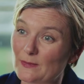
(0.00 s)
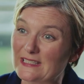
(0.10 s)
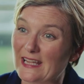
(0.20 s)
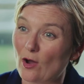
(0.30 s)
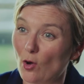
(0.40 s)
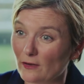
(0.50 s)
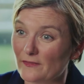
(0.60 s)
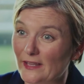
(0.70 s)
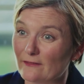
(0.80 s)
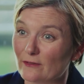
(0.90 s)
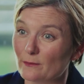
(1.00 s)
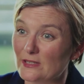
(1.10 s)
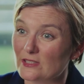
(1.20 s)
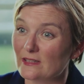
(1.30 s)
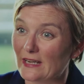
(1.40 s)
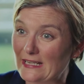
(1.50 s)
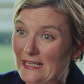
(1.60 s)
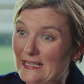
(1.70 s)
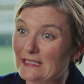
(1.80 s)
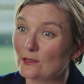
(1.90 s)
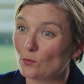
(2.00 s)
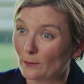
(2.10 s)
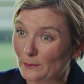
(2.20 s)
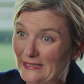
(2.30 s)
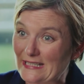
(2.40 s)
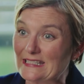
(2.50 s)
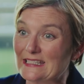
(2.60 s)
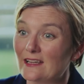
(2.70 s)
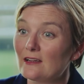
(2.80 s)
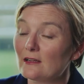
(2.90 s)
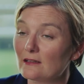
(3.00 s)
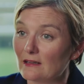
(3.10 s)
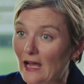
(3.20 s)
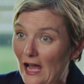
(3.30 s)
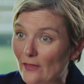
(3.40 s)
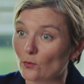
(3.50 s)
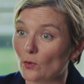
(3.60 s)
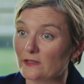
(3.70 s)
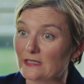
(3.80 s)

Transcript: me to get all of the information that I need in the one place at the one